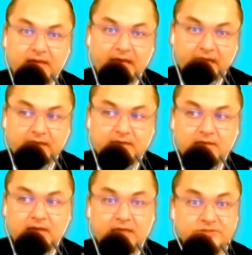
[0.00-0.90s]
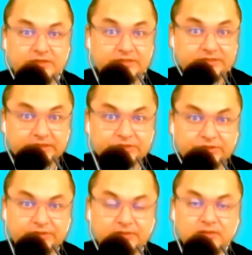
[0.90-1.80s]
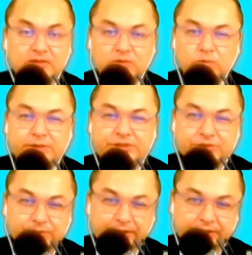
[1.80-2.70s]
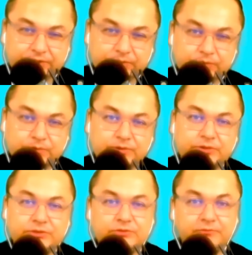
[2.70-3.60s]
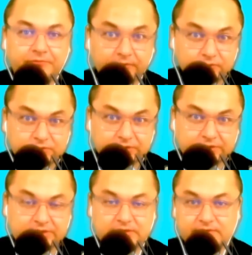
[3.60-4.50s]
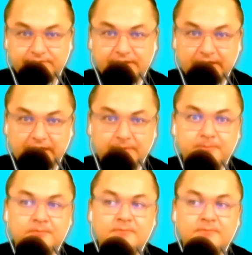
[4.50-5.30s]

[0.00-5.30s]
and as a teacher, what you can do to foster this feeling.